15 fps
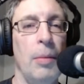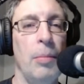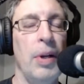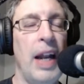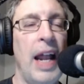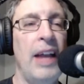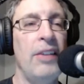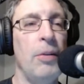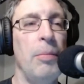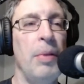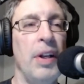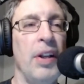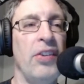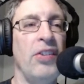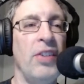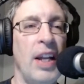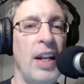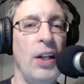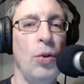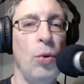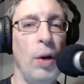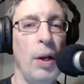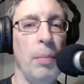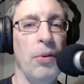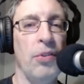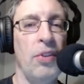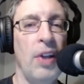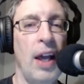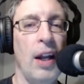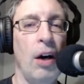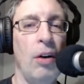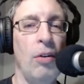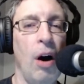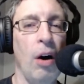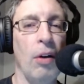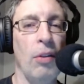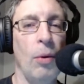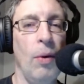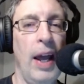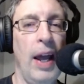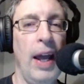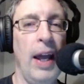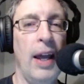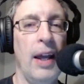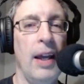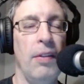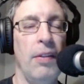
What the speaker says: But it hasn't been a steady 20% along the way.